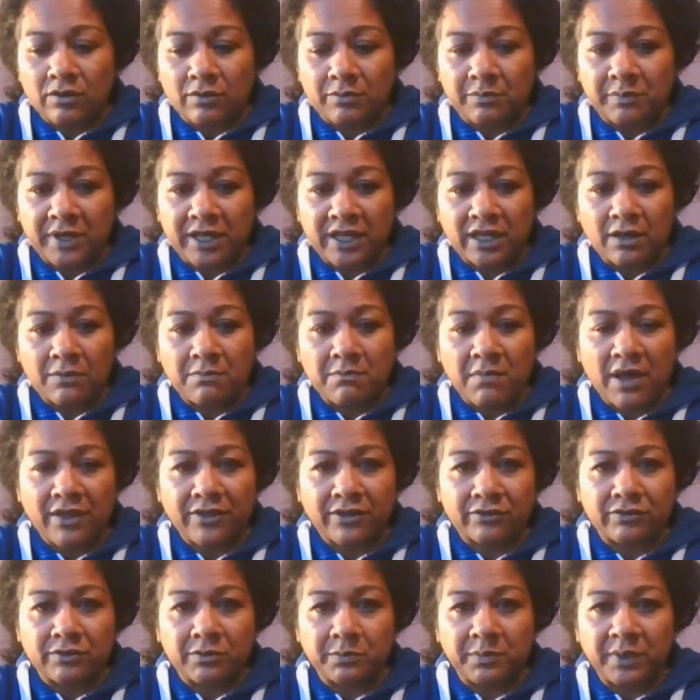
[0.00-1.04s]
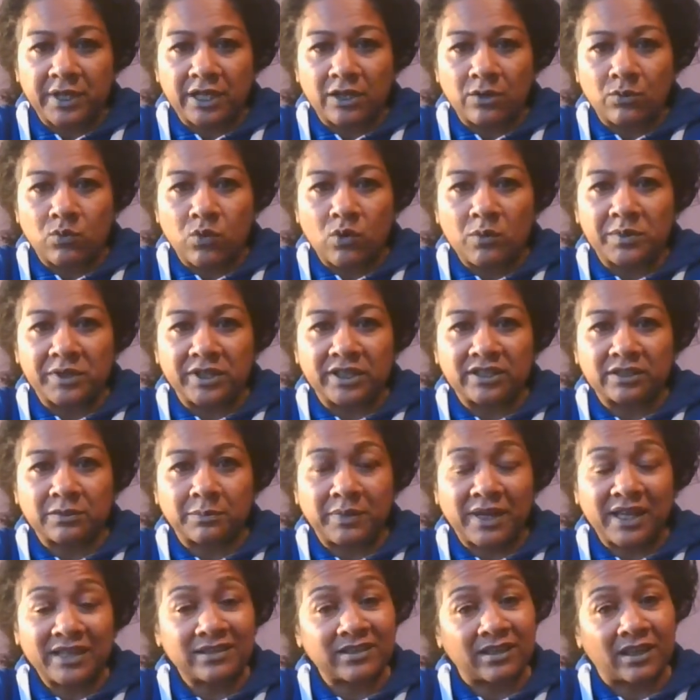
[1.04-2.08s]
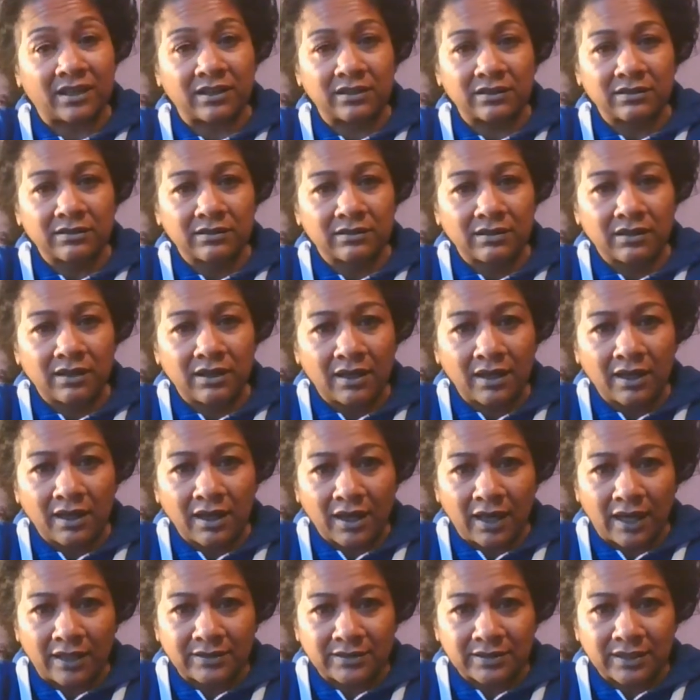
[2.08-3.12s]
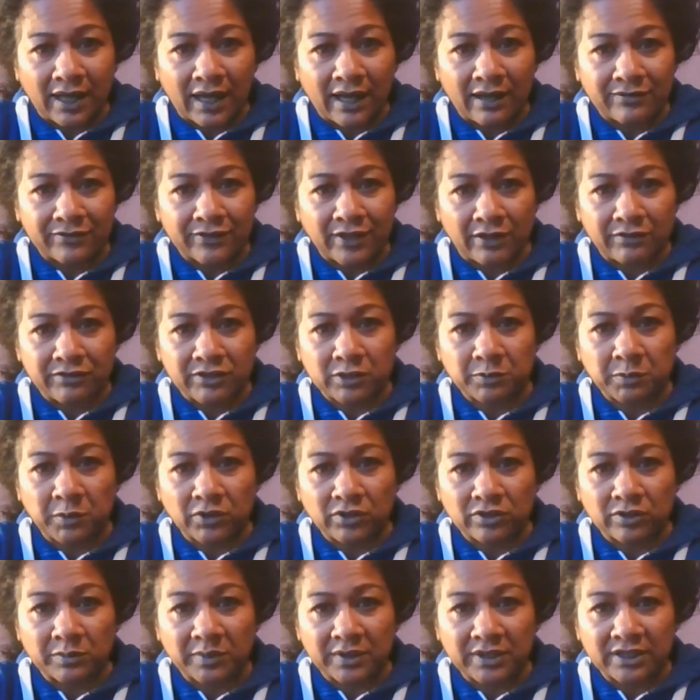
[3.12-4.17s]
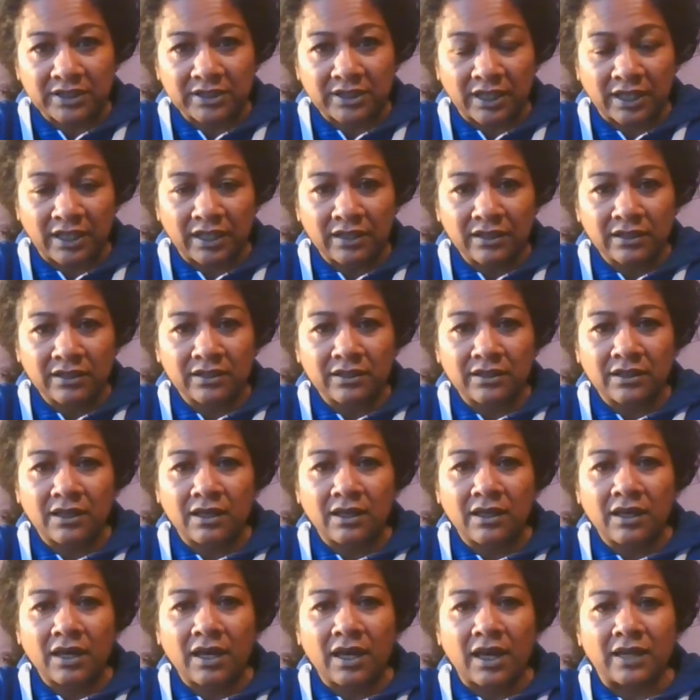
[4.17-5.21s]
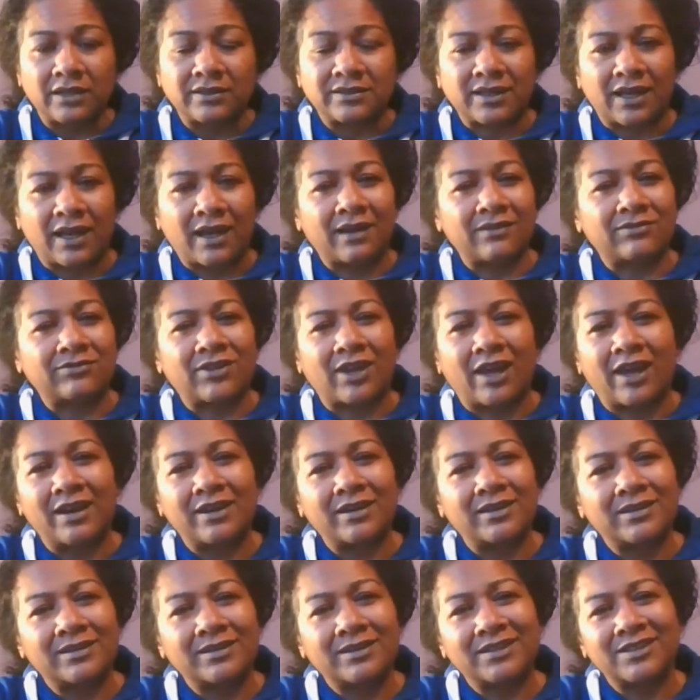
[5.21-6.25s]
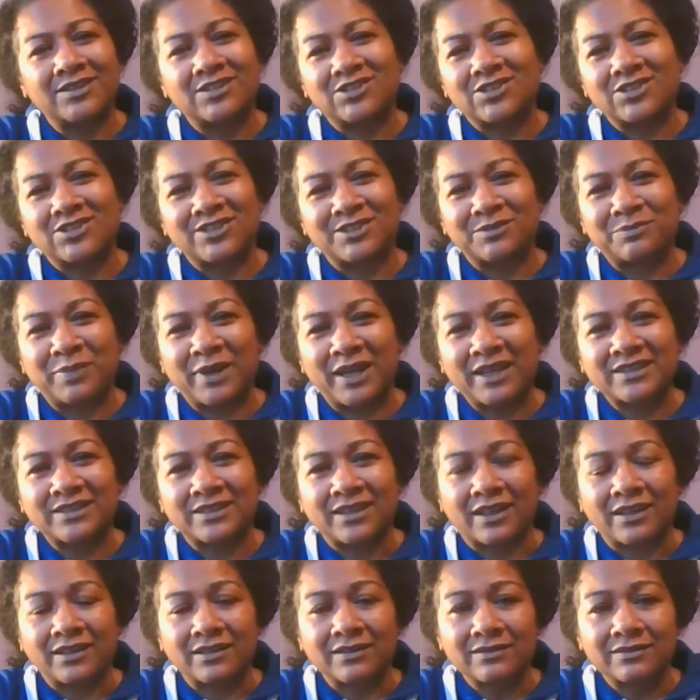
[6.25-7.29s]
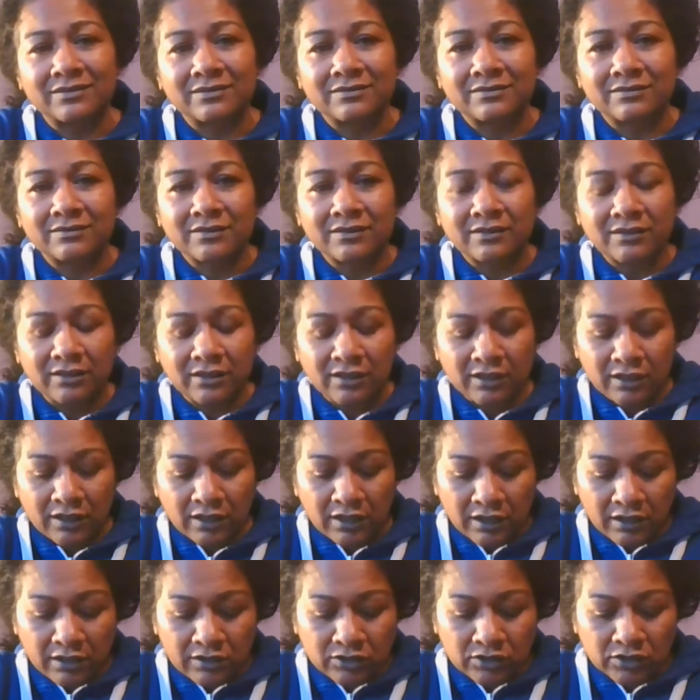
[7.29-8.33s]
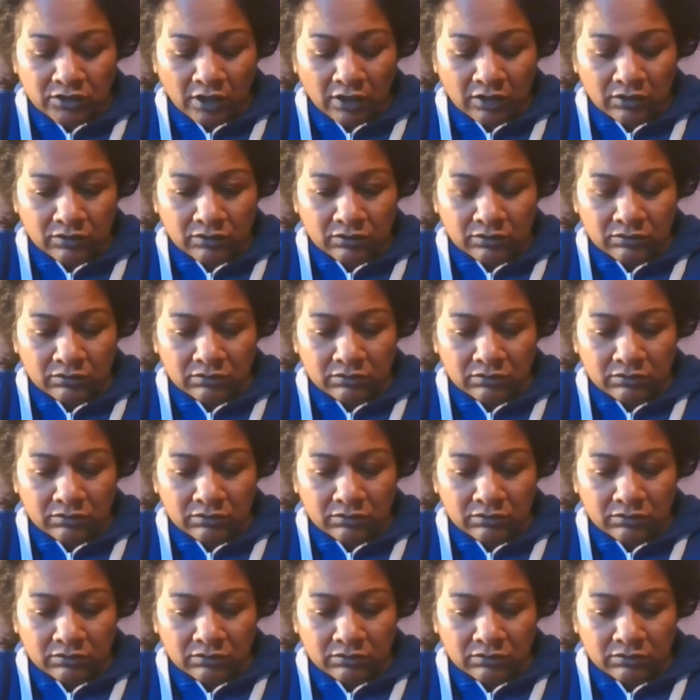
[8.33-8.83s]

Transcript: being a mother and being a woman is a blessing and to have that responsibility and to have that is just a blessing. So